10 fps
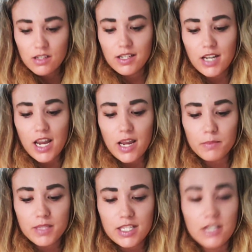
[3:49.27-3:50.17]

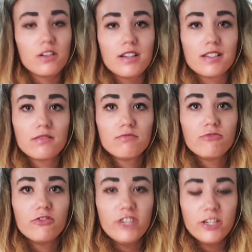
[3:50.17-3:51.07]
"Name secret.
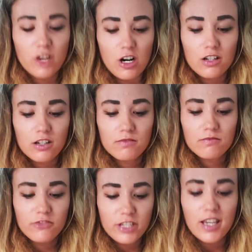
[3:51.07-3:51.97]
We walk.
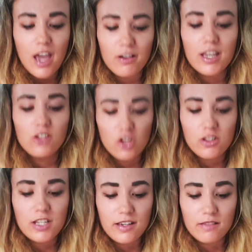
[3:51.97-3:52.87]
We carry
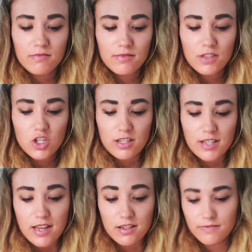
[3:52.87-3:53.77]
nothing," she
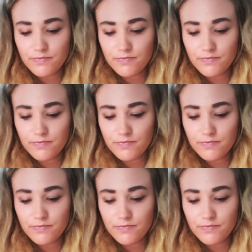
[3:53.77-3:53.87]
said.